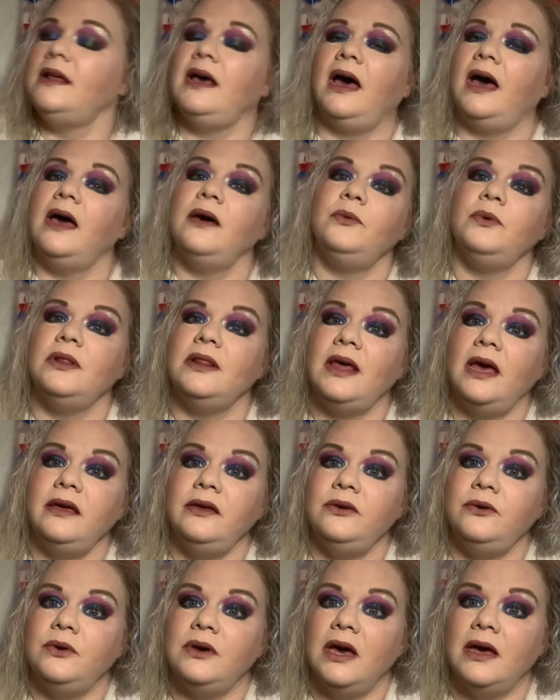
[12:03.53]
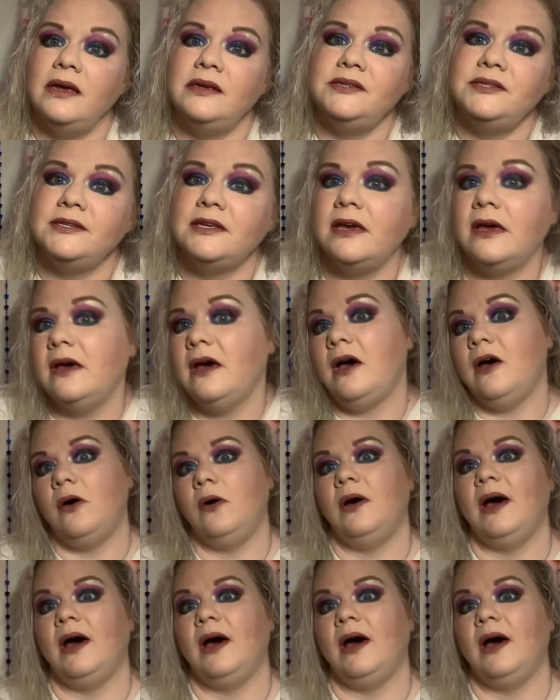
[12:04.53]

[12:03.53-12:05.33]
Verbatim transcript: I will let you guys go.